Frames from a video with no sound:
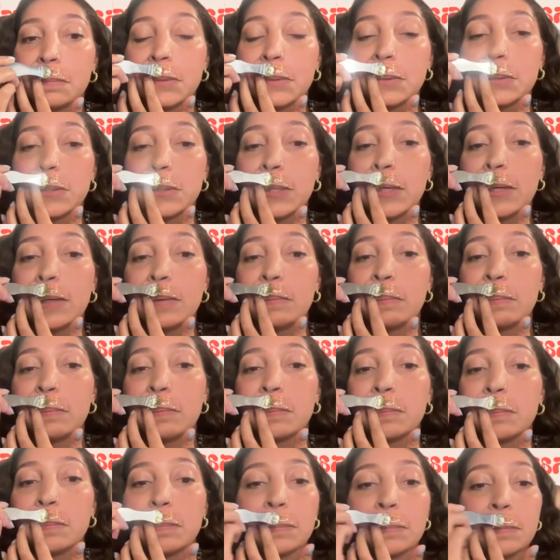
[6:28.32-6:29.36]
Pull top.
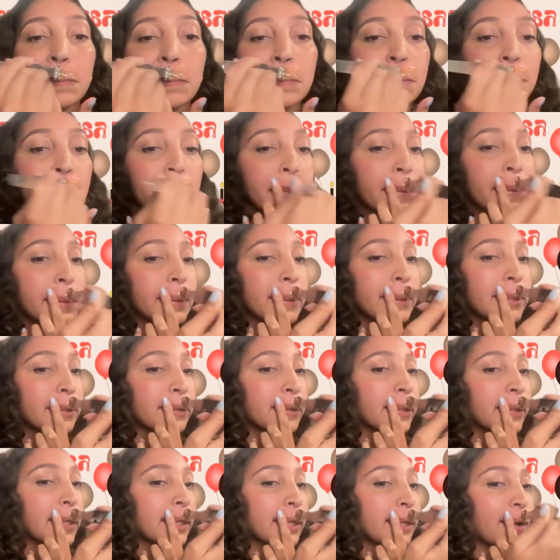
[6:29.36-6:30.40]
This is
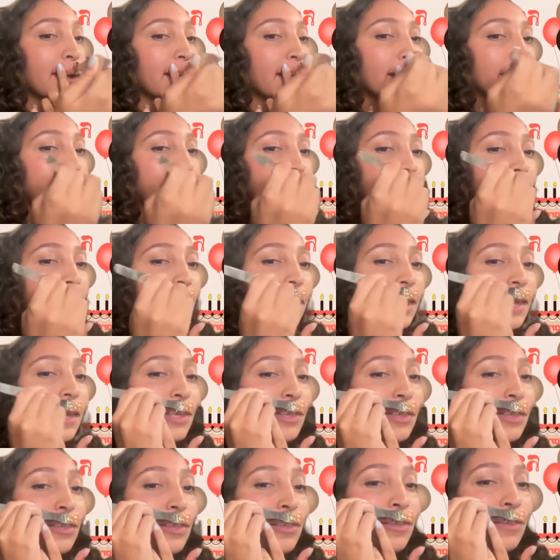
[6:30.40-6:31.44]
what I call the
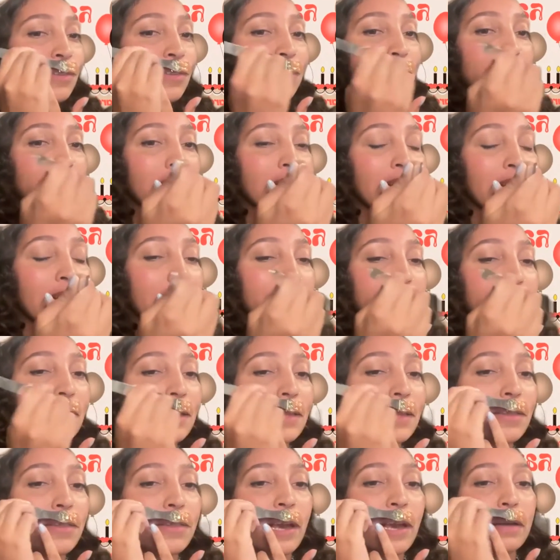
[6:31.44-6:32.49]
hinge. So I kind of
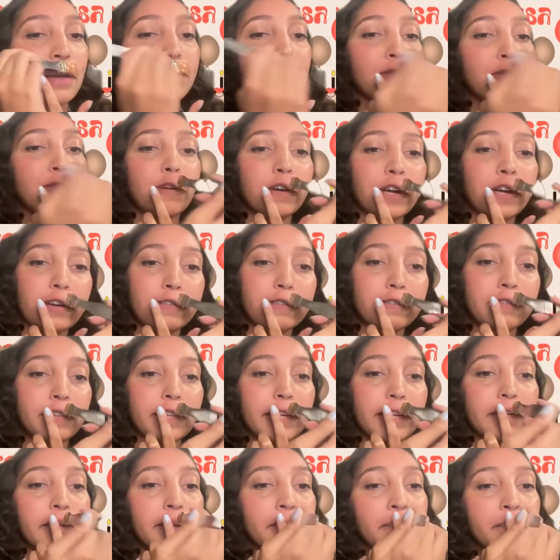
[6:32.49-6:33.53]
hinge down before I
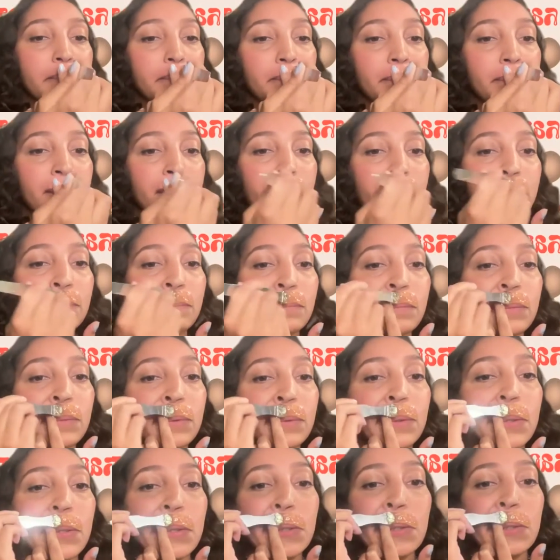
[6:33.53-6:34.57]
flick.
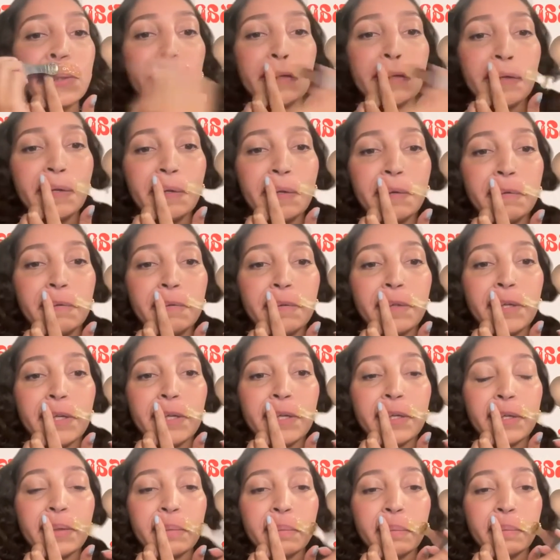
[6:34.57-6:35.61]
Hinge,
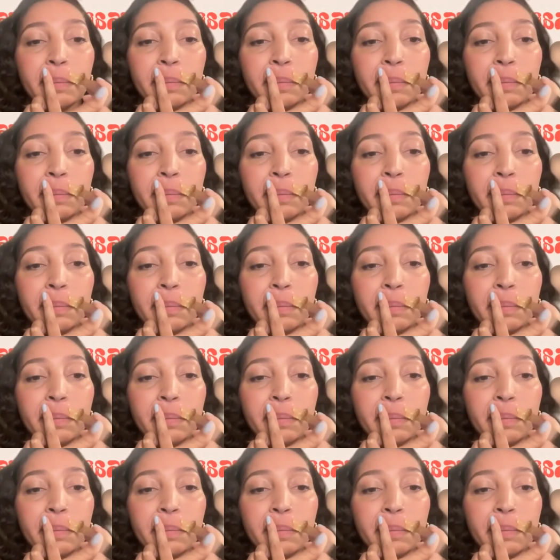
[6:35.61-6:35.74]
flick.